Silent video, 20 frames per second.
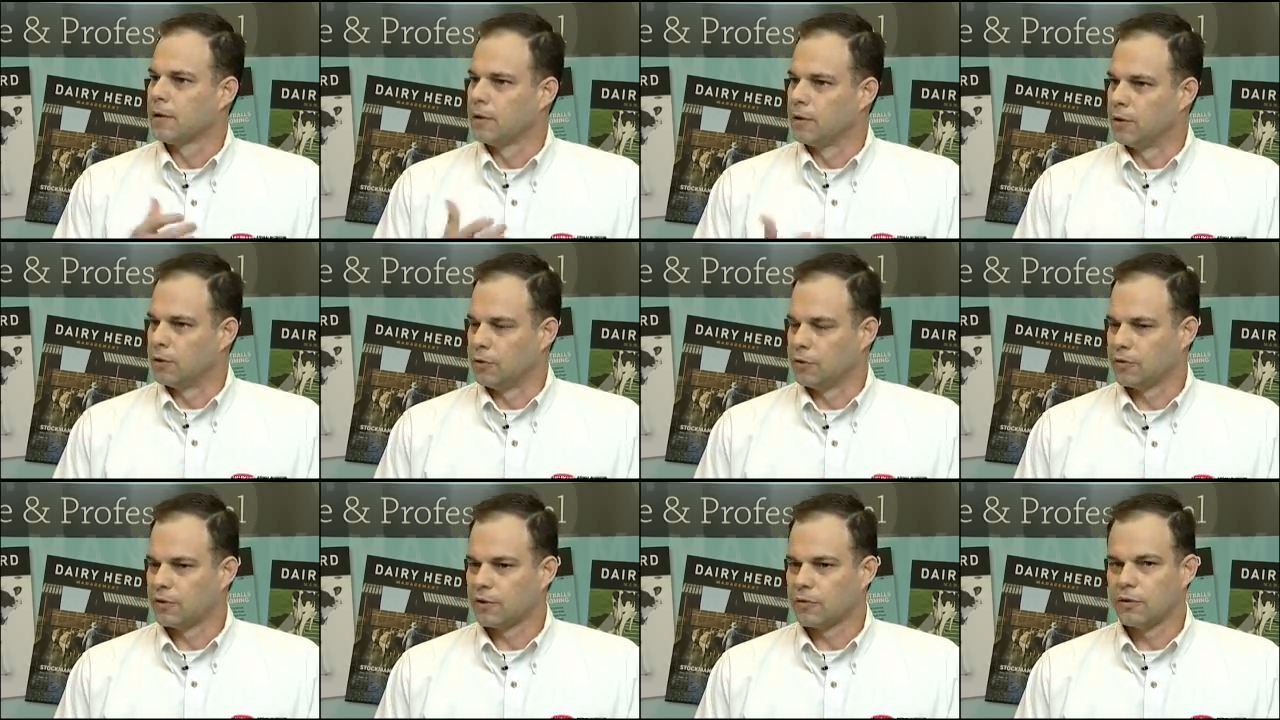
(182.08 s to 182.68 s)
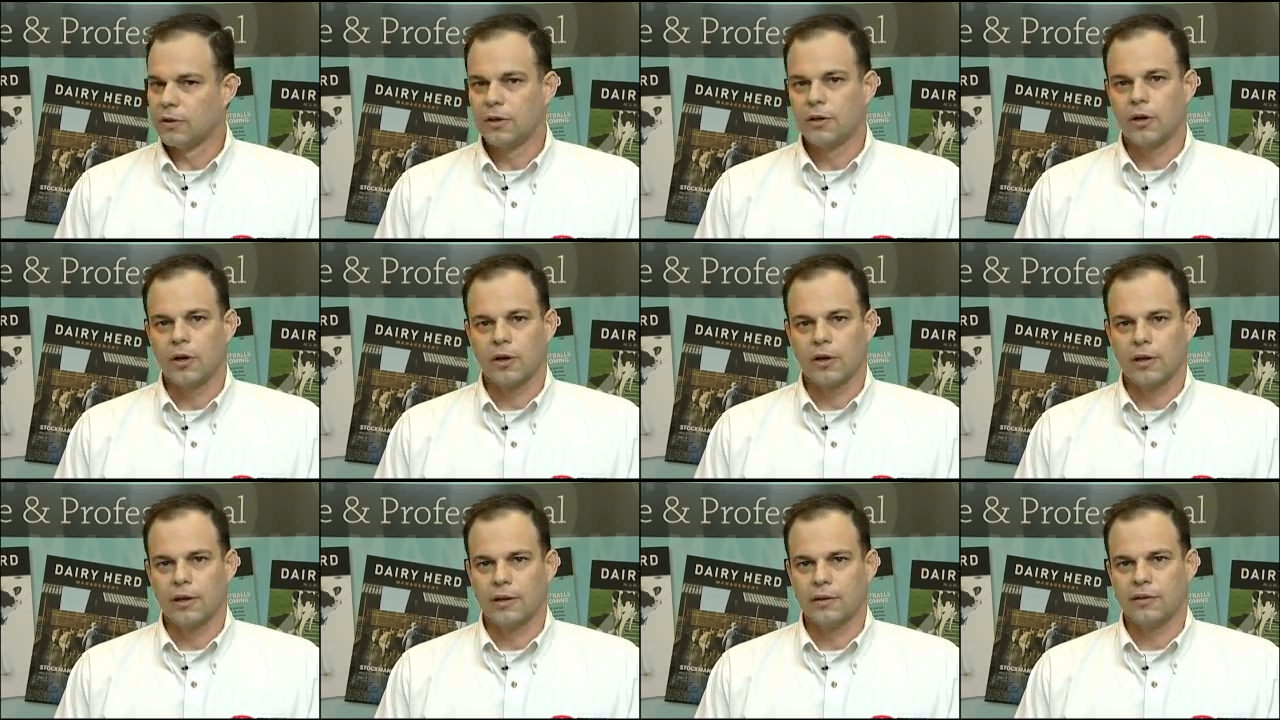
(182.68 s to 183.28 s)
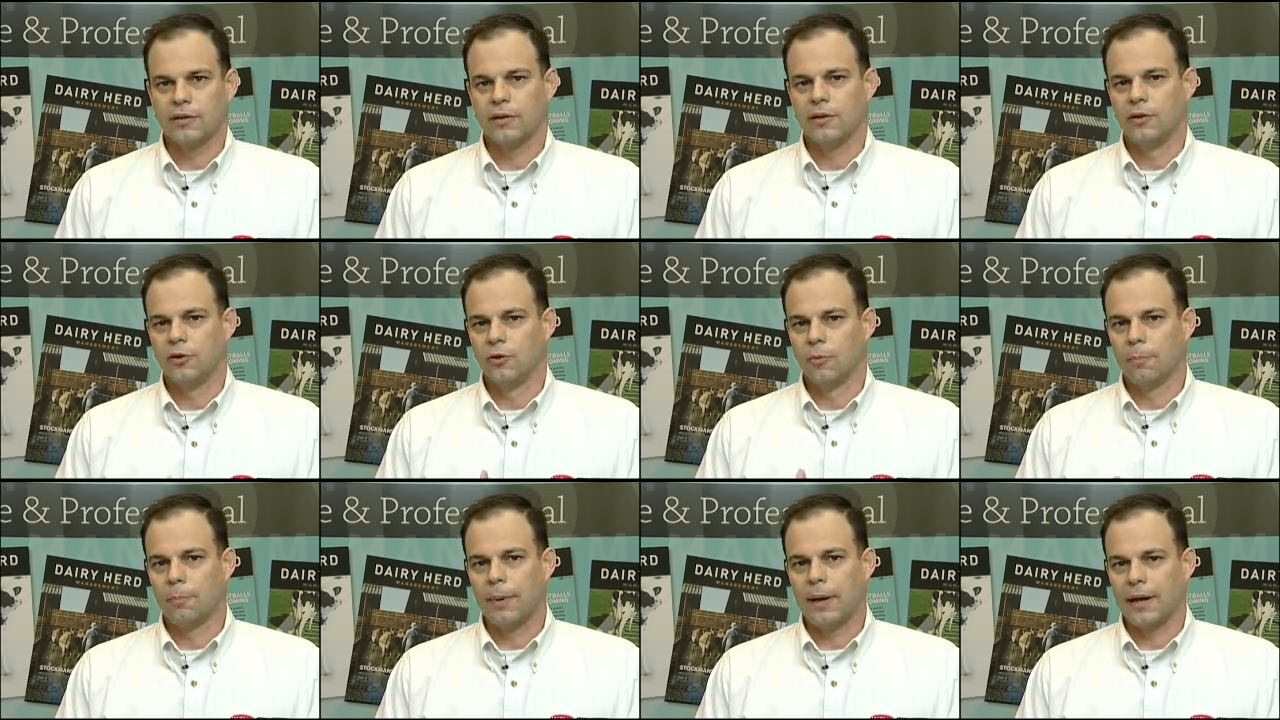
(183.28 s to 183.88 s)
You use a good inoculant,
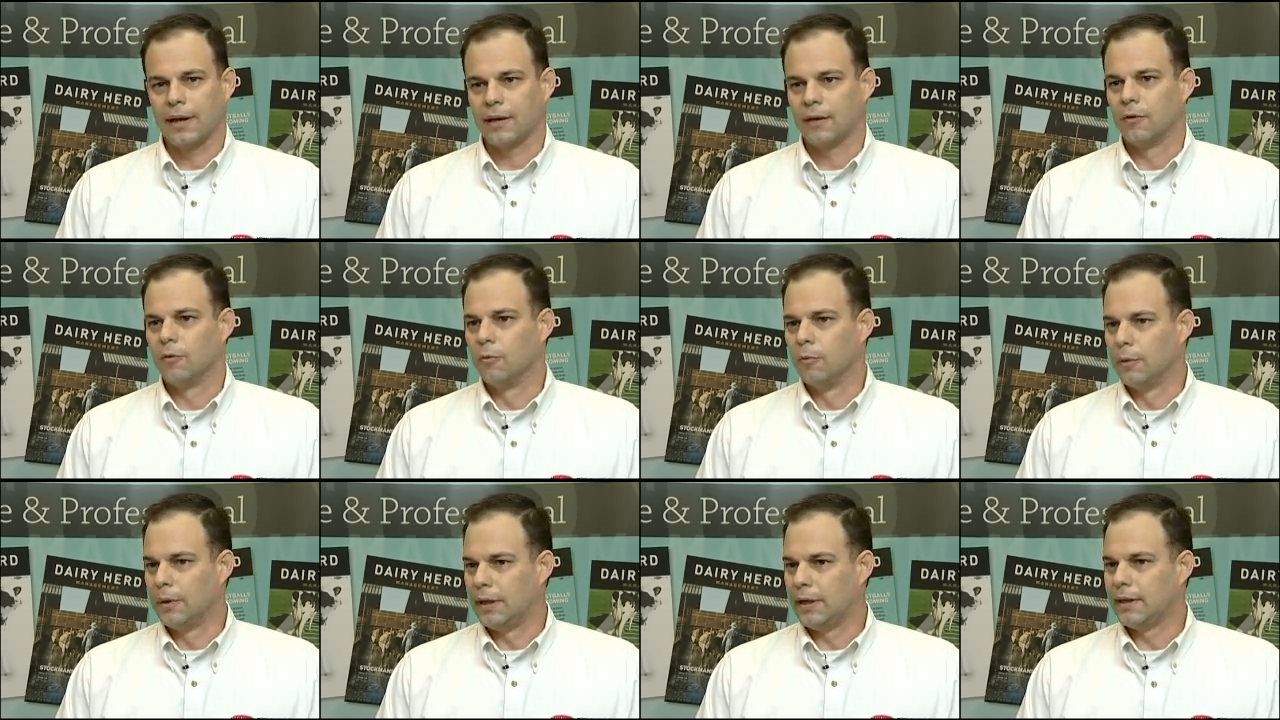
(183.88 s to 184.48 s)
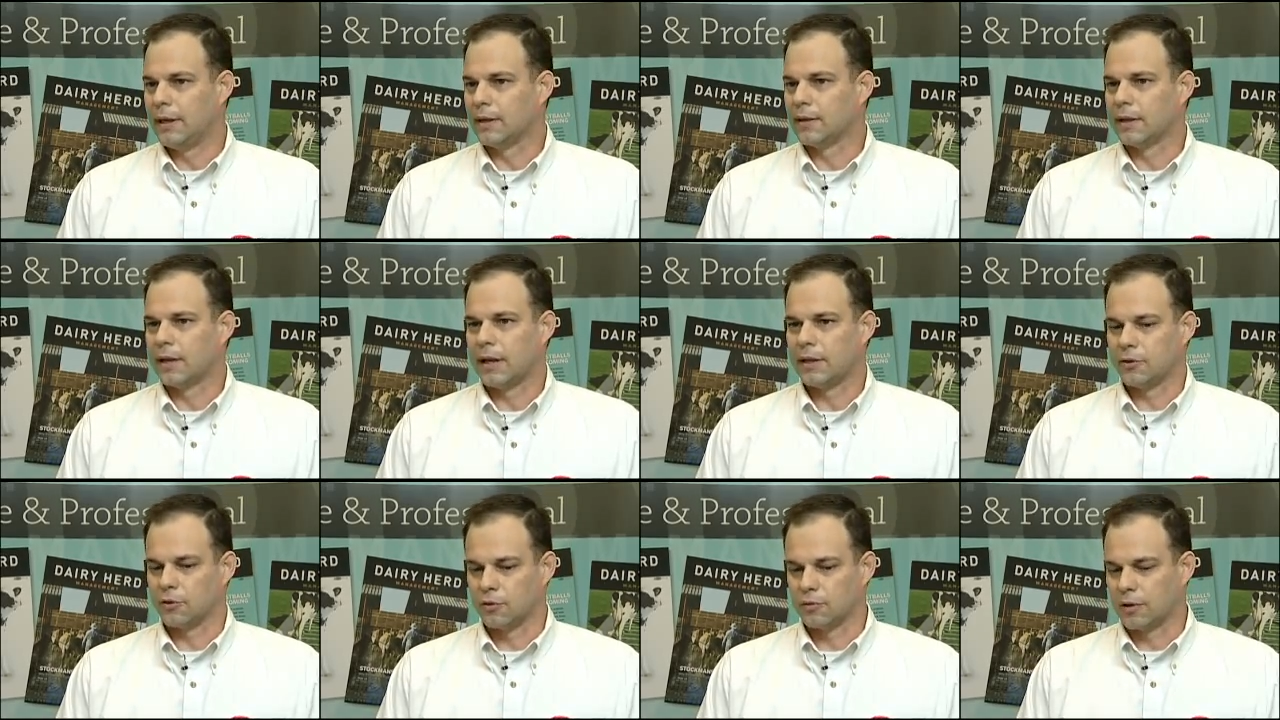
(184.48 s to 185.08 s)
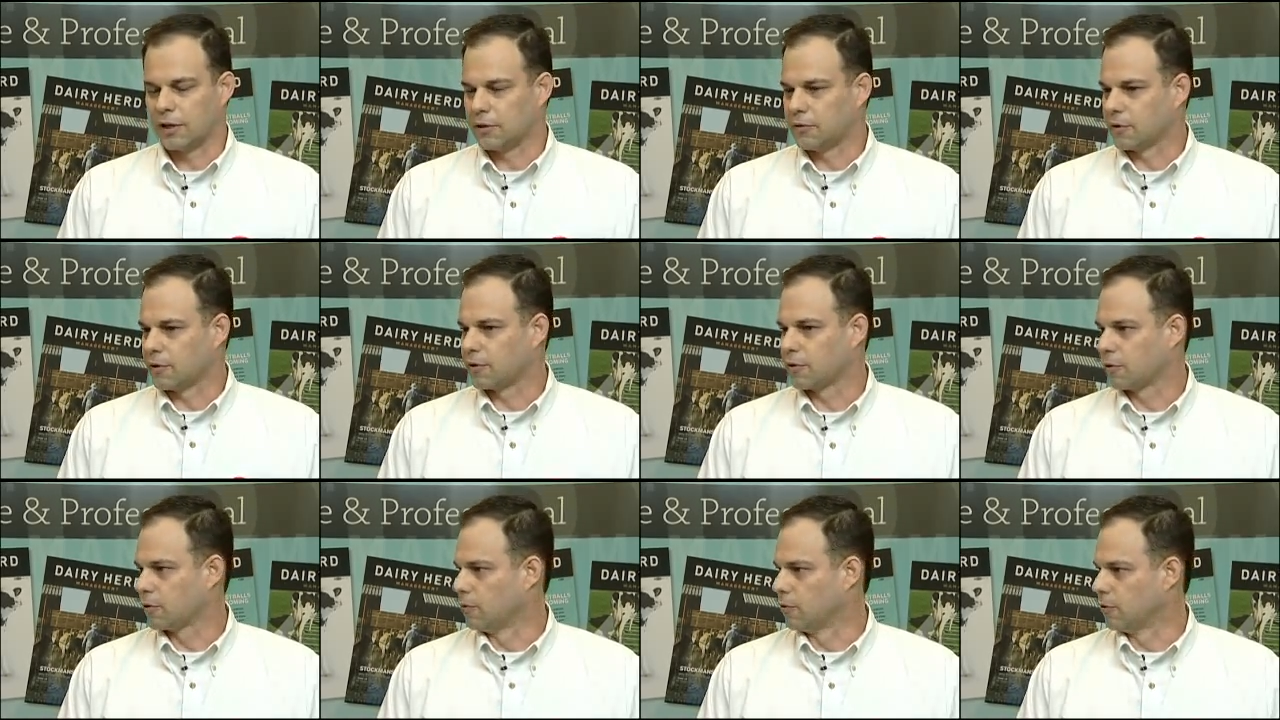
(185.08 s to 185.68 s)
you pack really tight, you try to
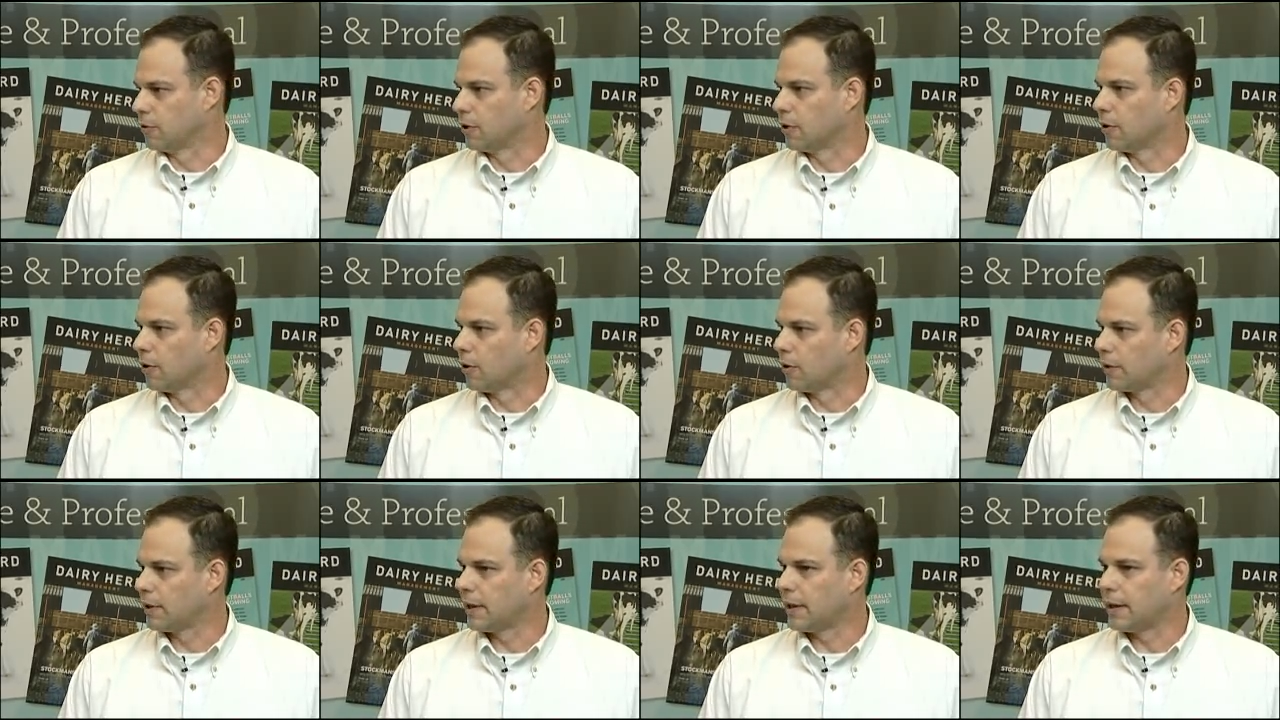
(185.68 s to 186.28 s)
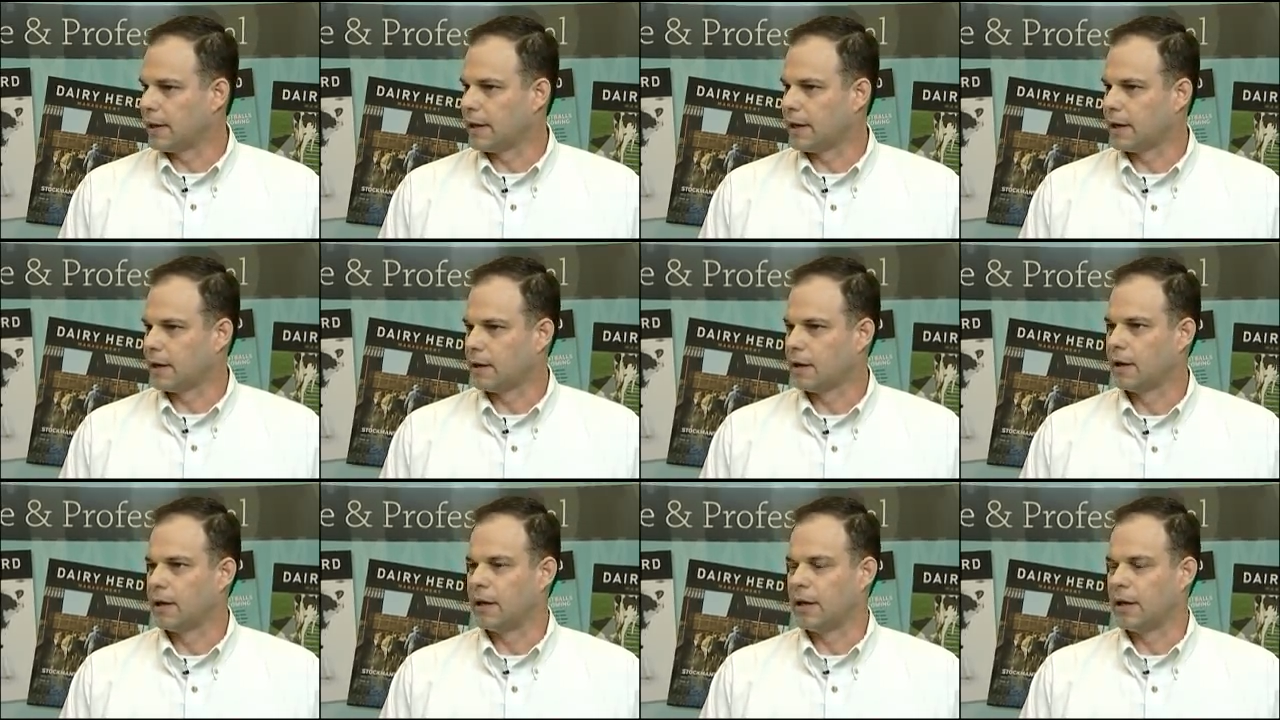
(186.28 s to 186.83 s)
exclude all the air,